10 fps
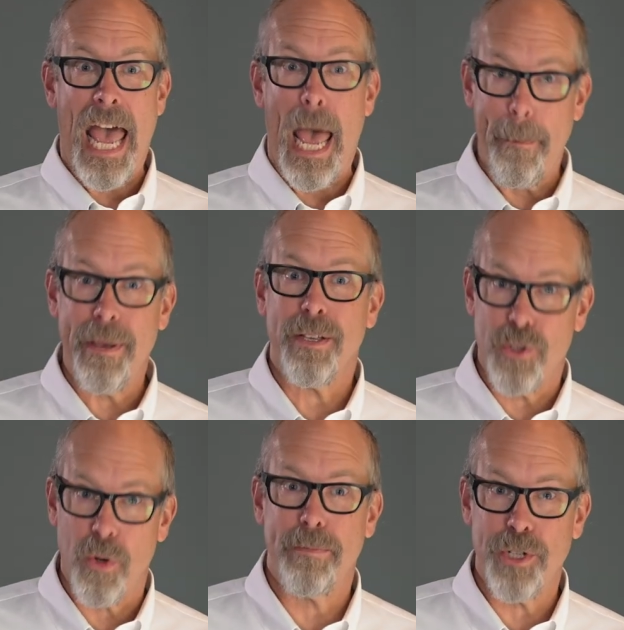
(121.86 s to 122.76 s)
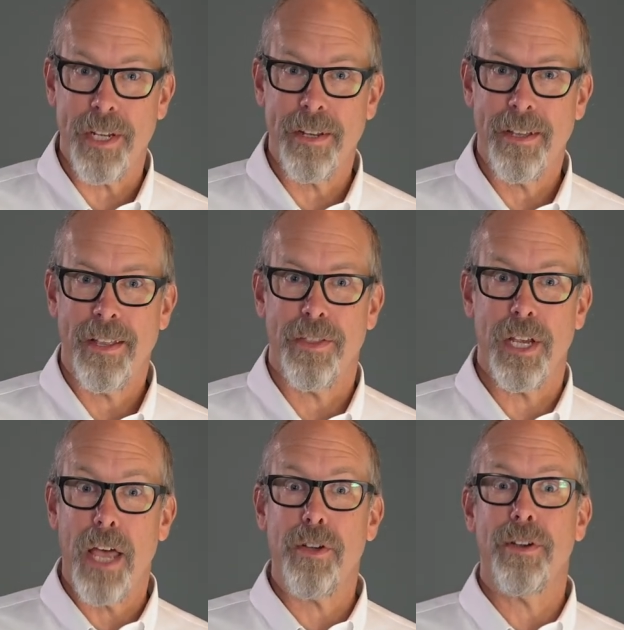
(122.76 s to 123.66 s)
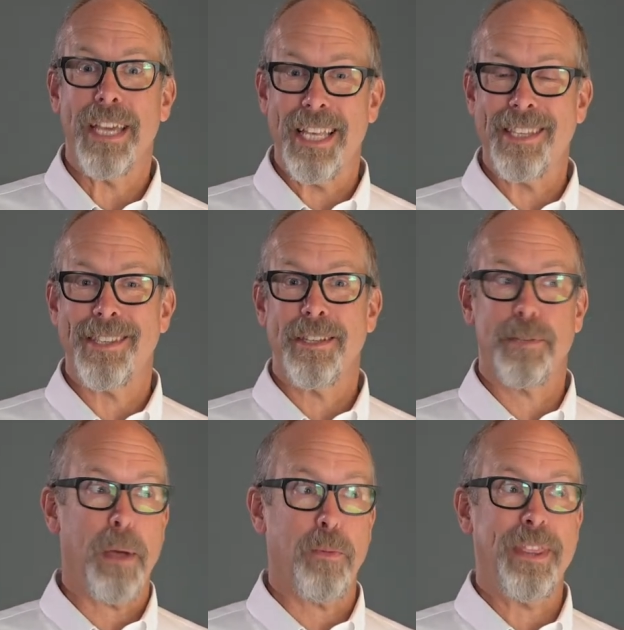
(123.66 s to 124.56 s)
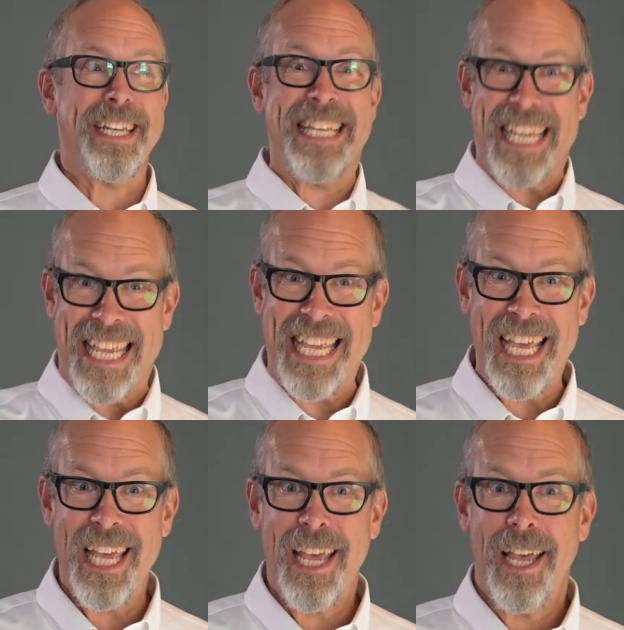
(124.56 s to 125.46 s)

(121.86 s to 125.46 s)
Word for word: absorption. The other is spelled with a D,